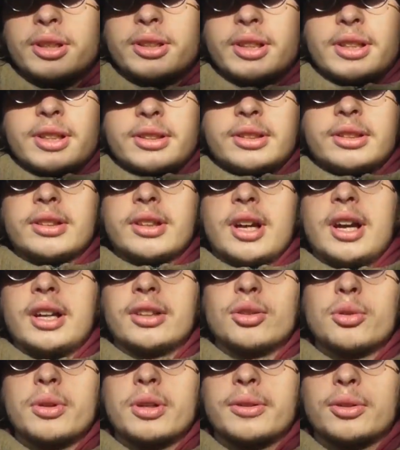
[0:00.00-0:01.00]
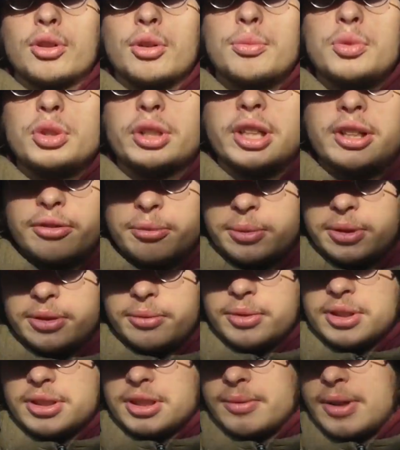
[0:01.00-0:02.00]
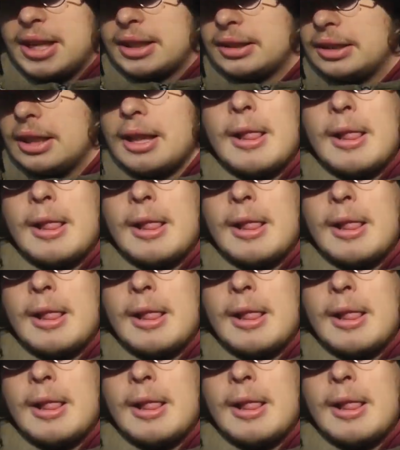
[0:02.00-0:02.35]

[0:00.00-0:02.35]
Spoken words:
and I know where to communicate with me and this and that,